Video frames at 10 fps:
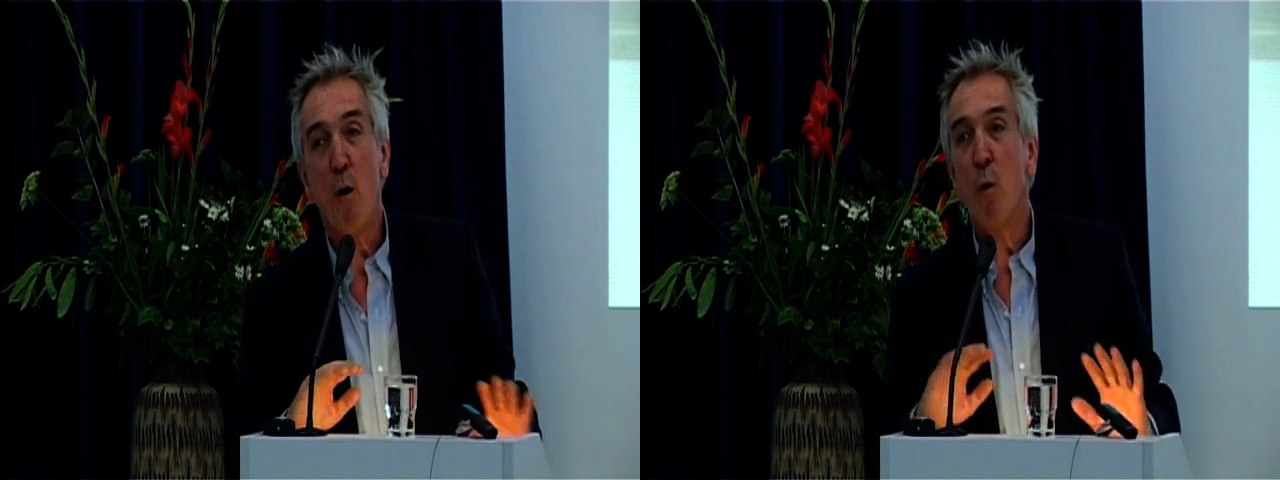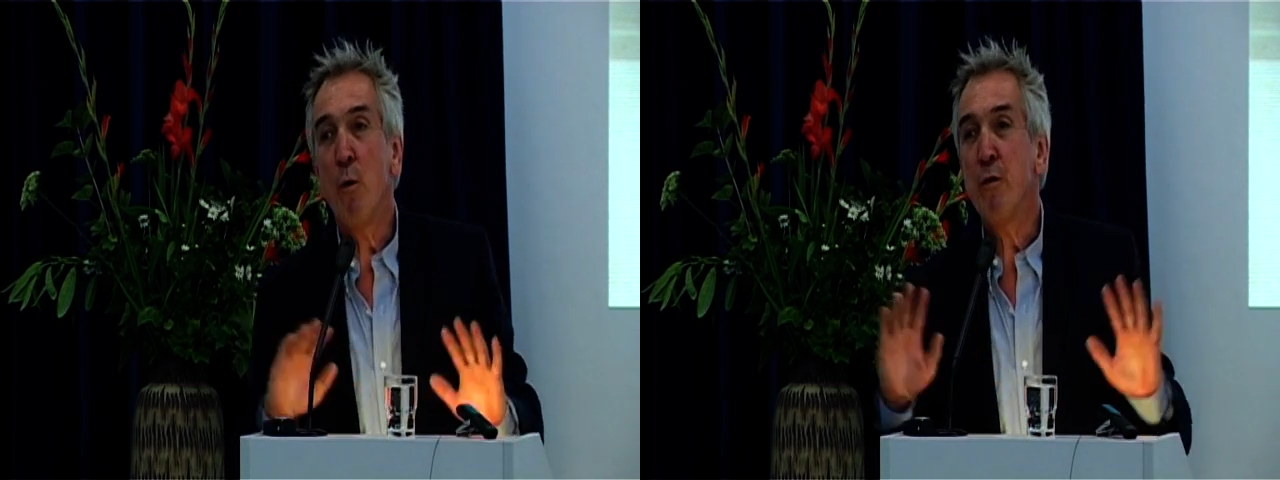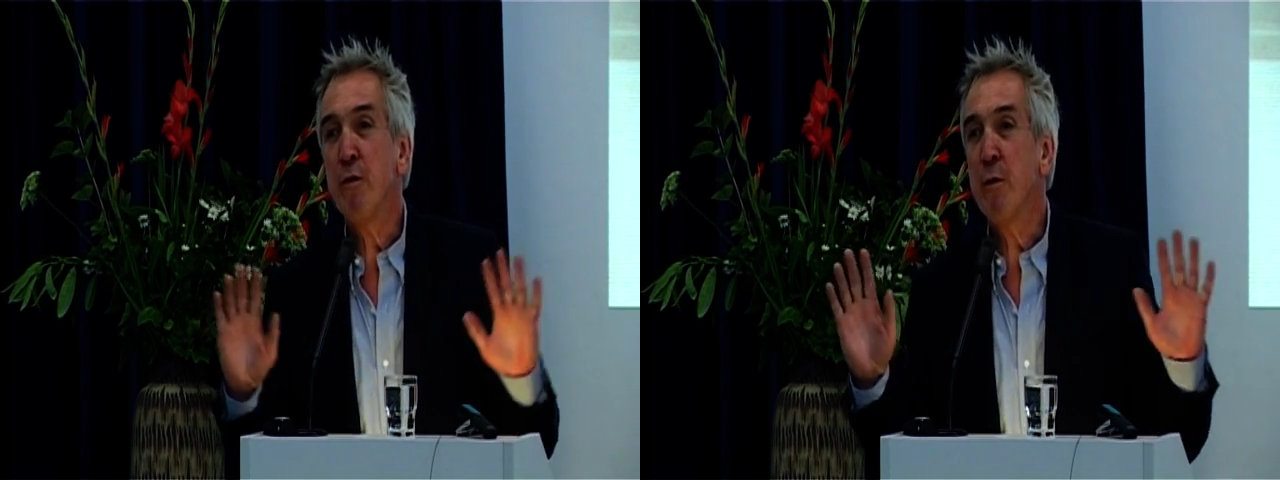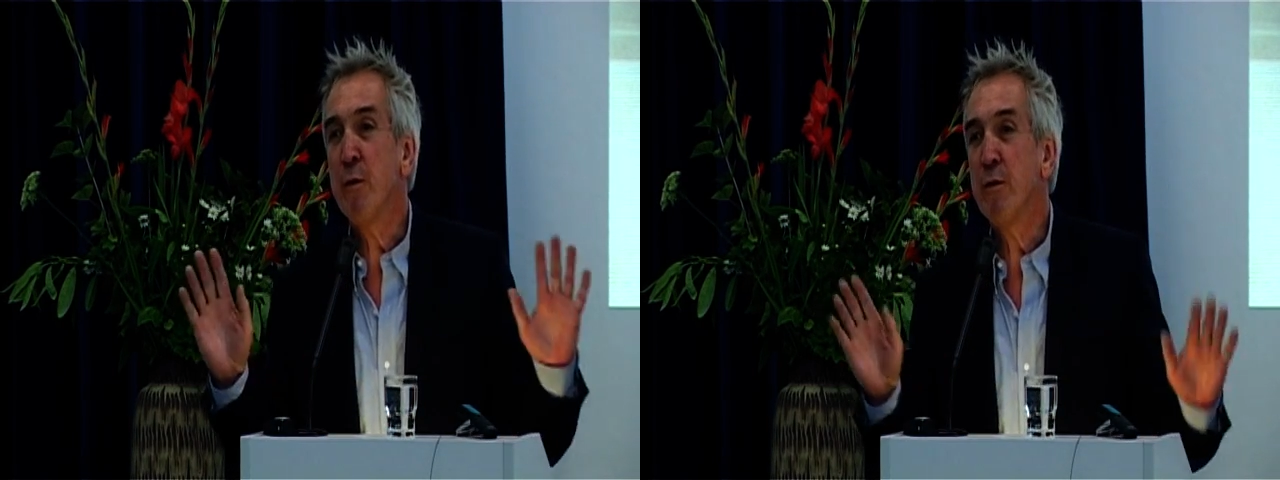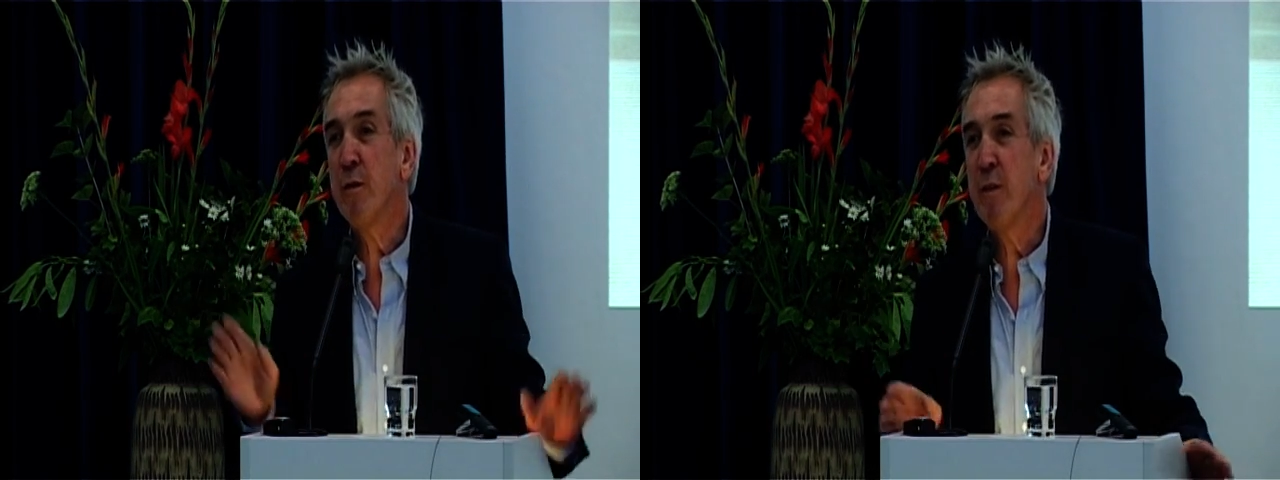All
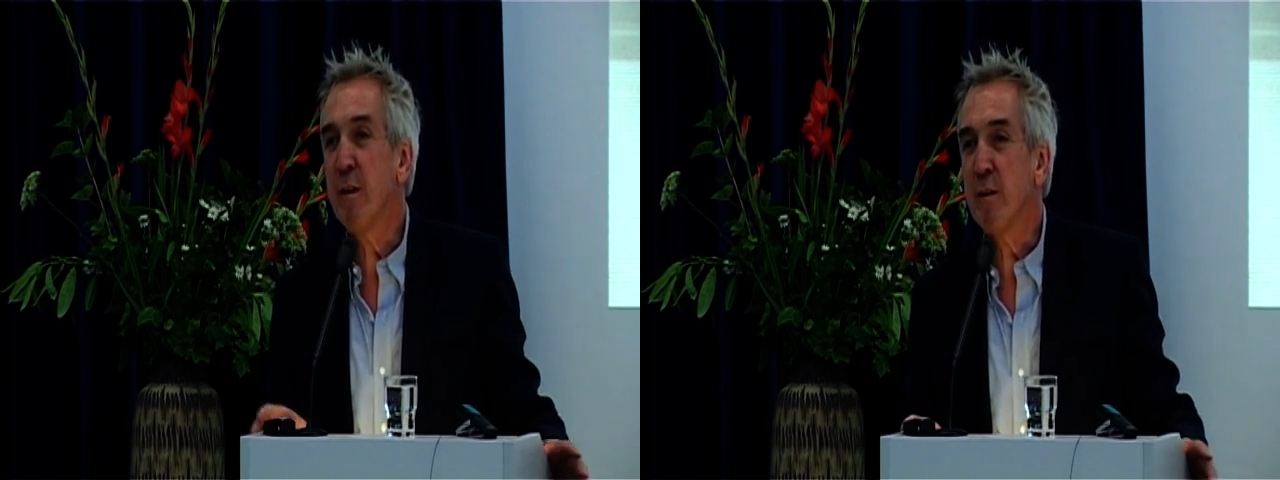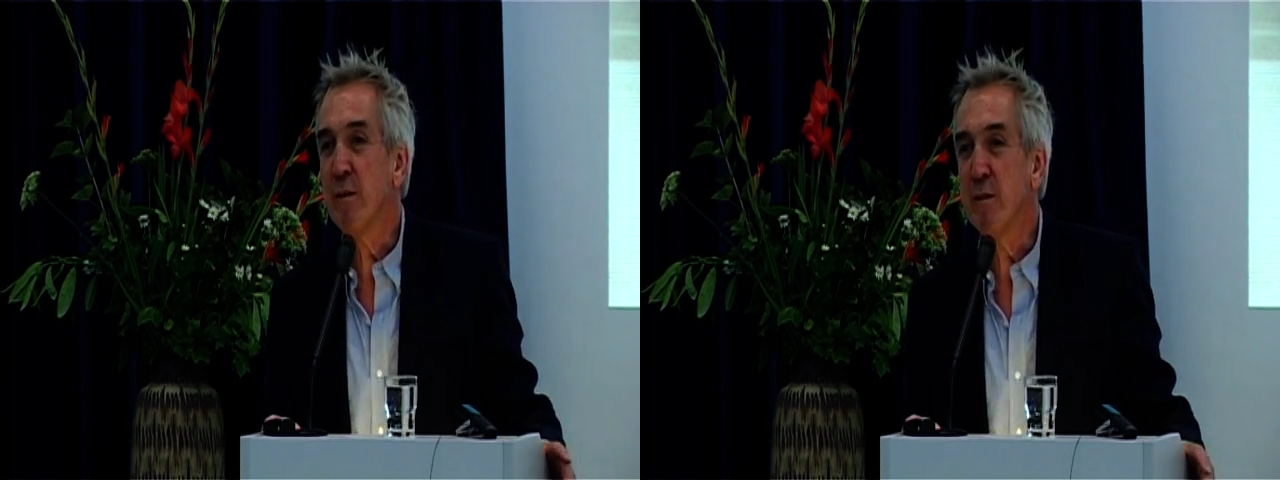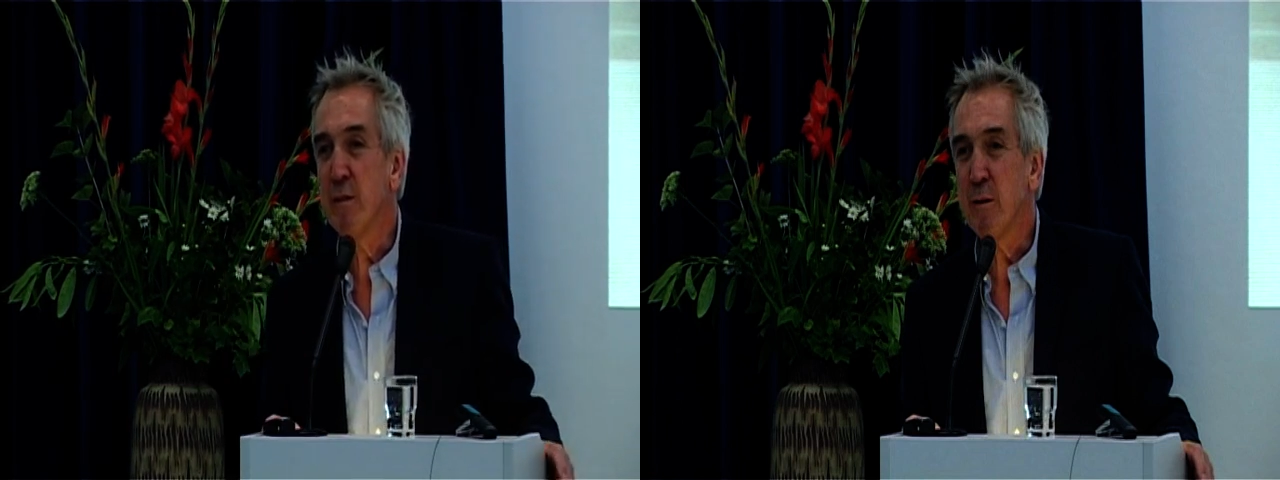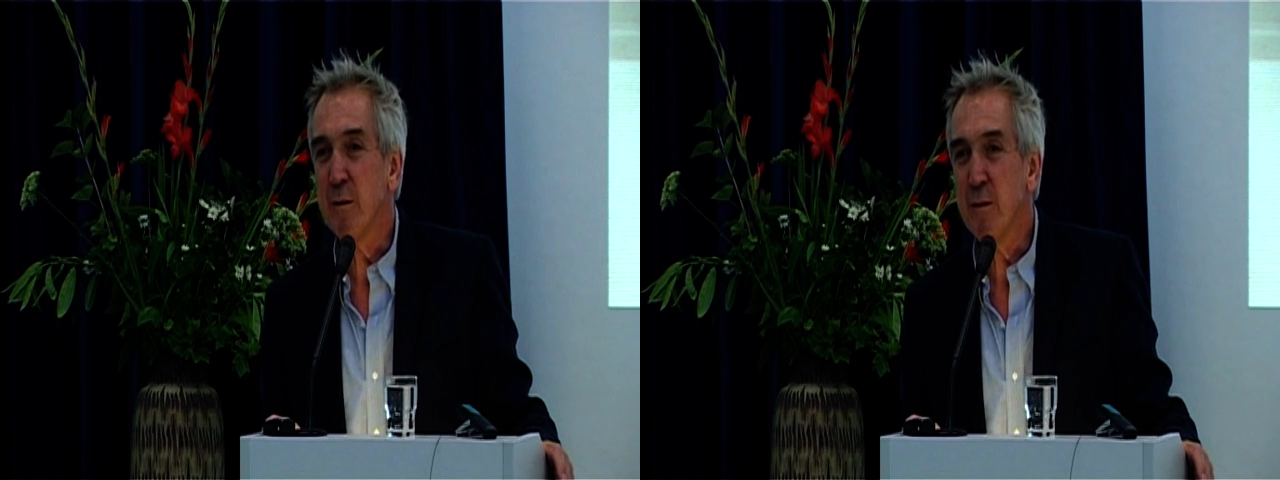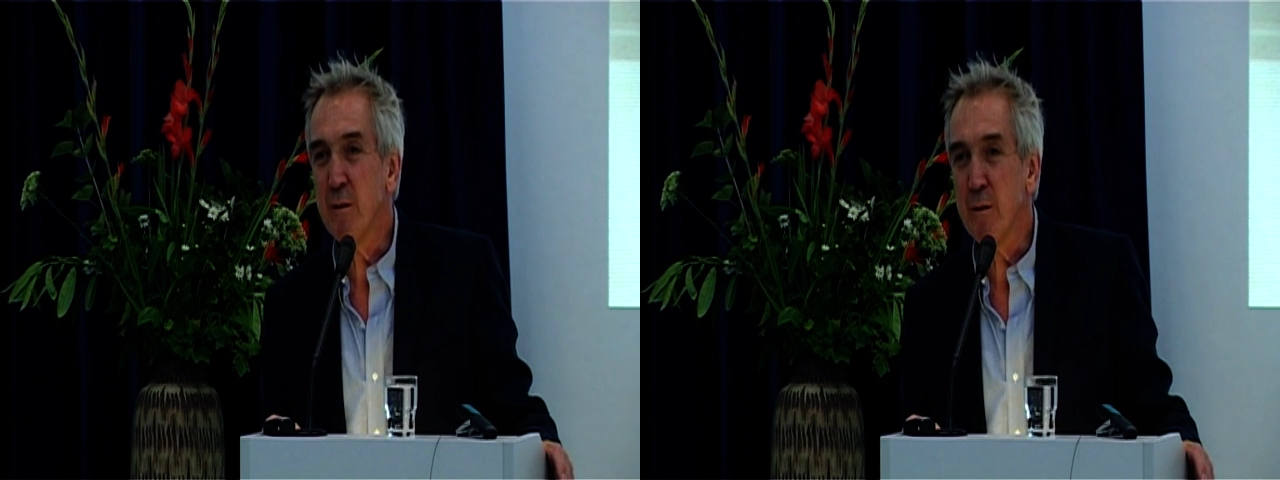sorts of things you
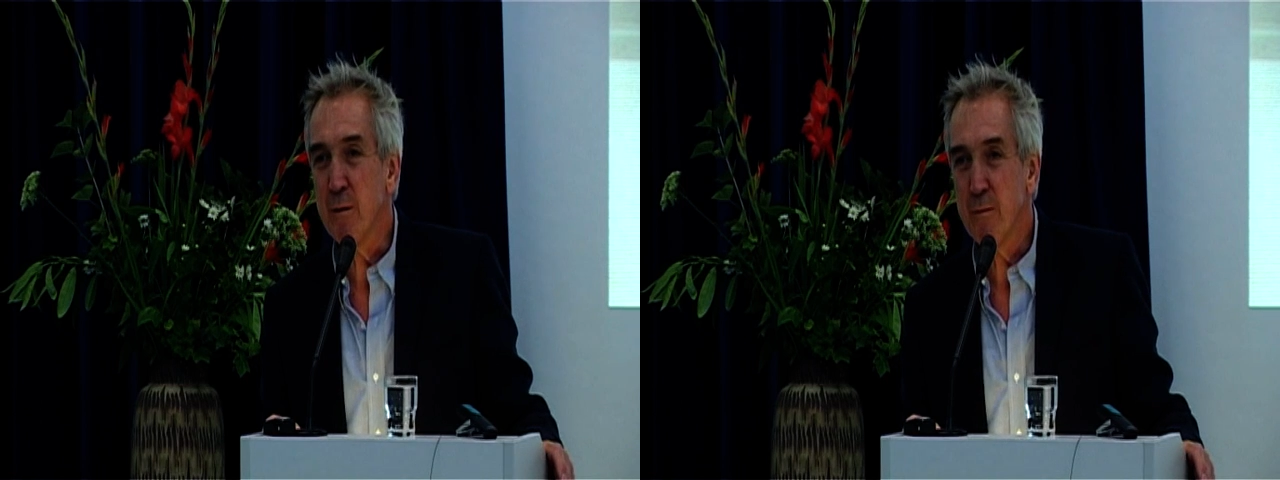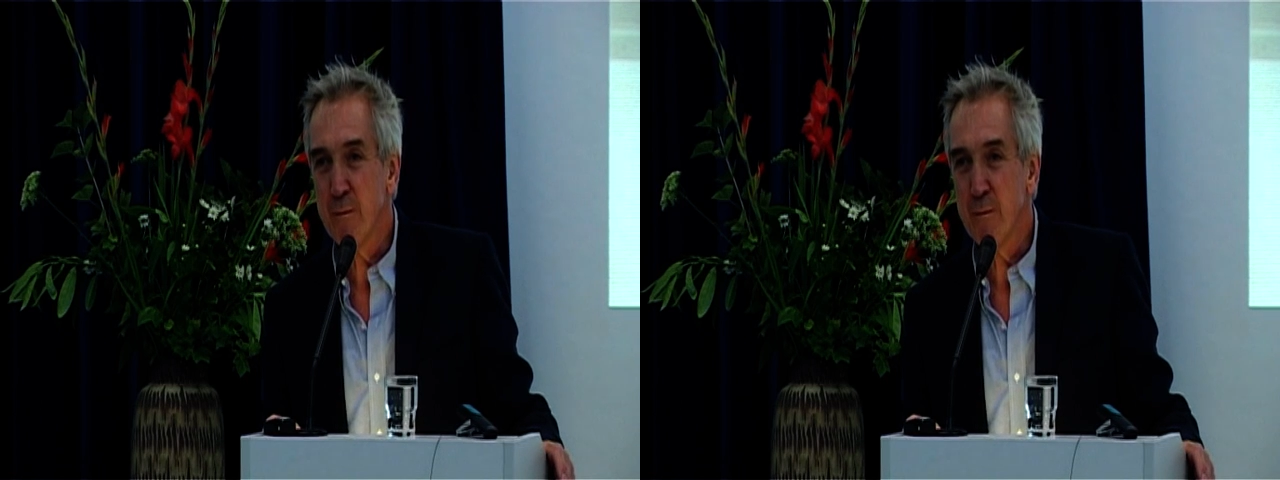can do.